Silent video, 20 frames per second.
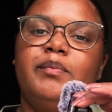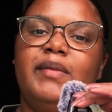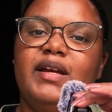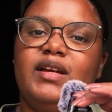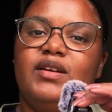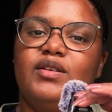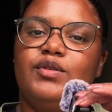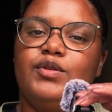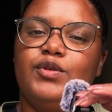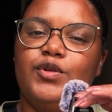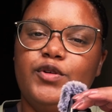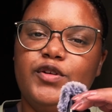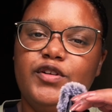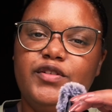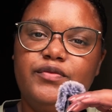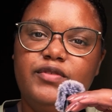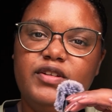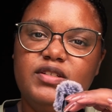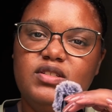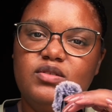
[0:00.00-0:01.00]
my current
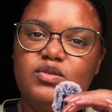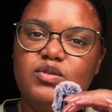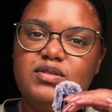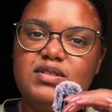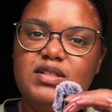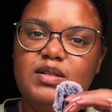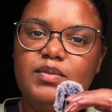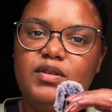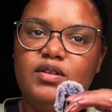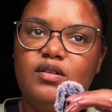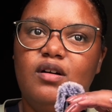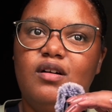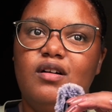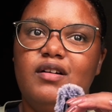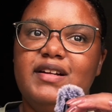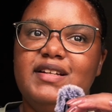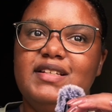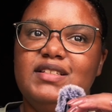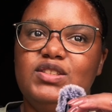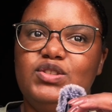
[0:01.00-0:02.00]
physical TBR
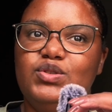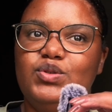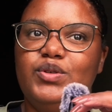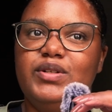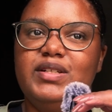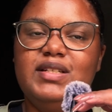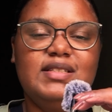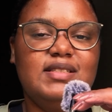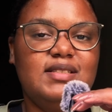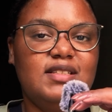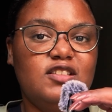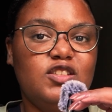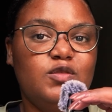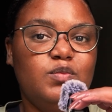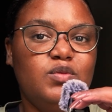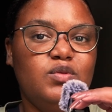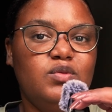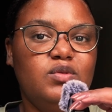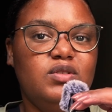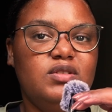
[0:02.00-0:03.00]
is 36
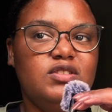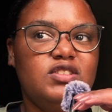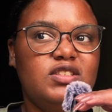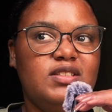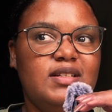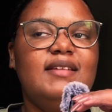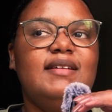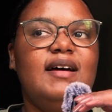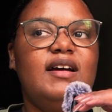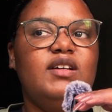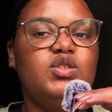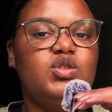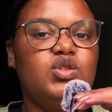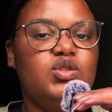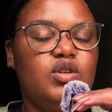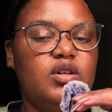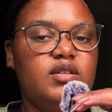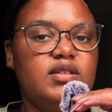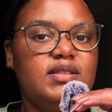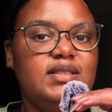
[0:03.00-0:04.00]
books, and I
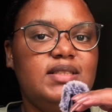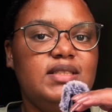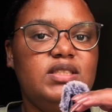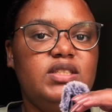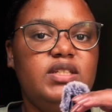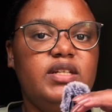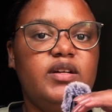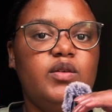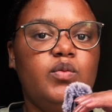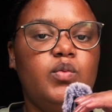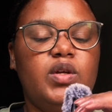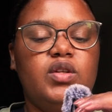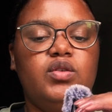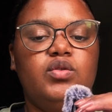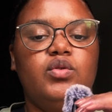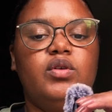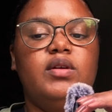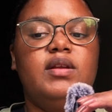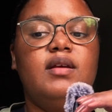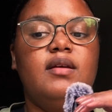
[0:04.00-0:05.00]
started this year with
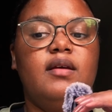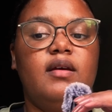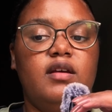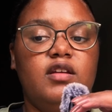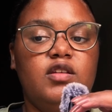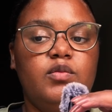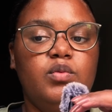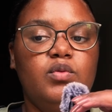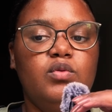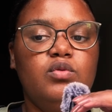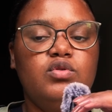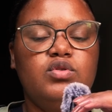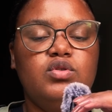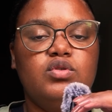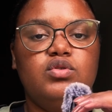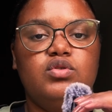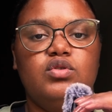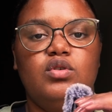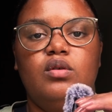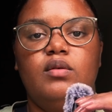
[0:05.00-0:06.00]
38 books,
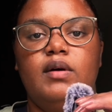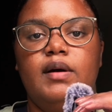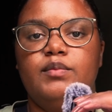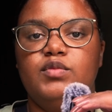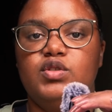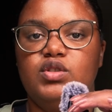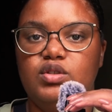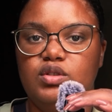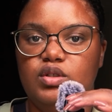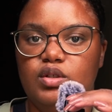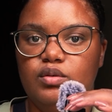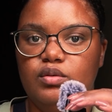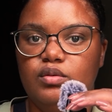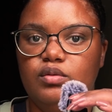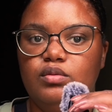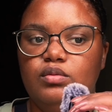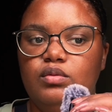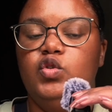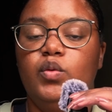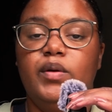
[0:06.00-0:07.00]
so I'm
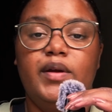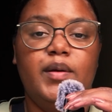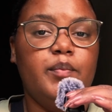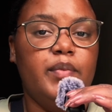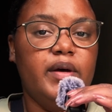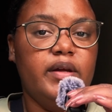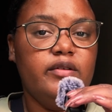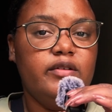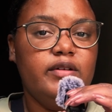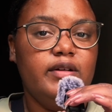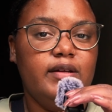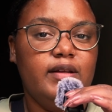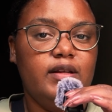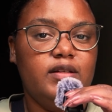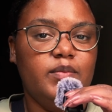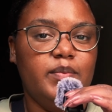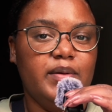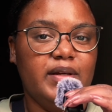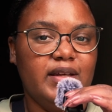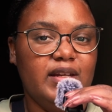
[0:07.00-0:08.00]
still doing better than at the
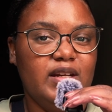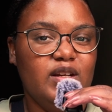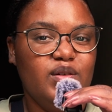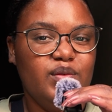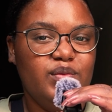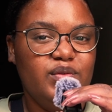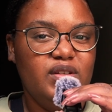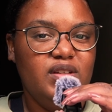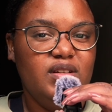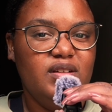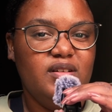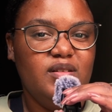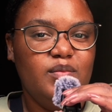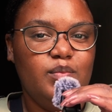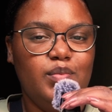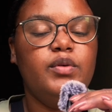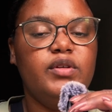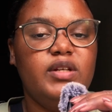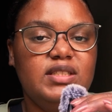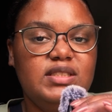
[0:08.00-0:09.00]
beginning of the year,
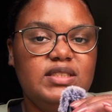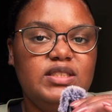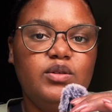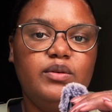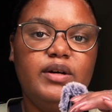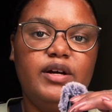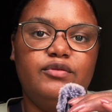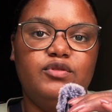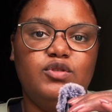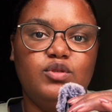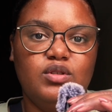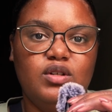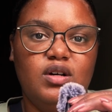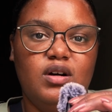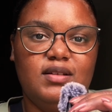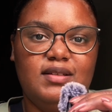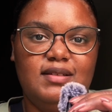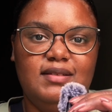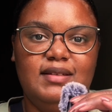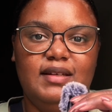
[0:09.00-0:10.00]
but I still have to
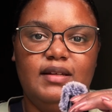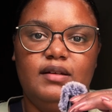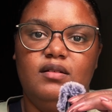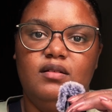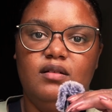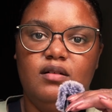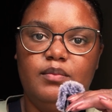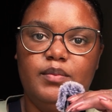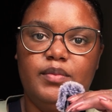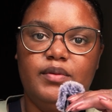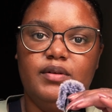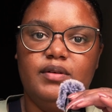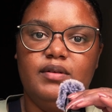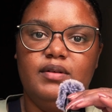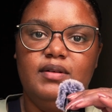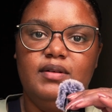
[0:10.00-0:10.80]
cut that number